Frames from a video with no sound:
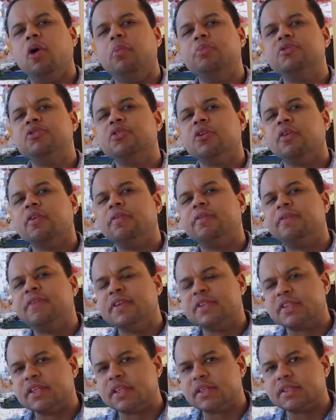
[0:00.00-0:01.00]
observe
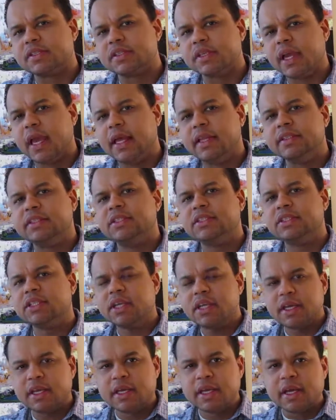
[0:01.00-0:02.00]
physics and
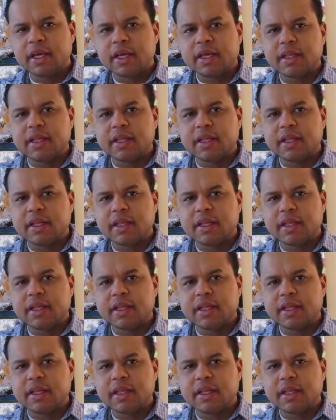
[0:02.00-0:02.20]
see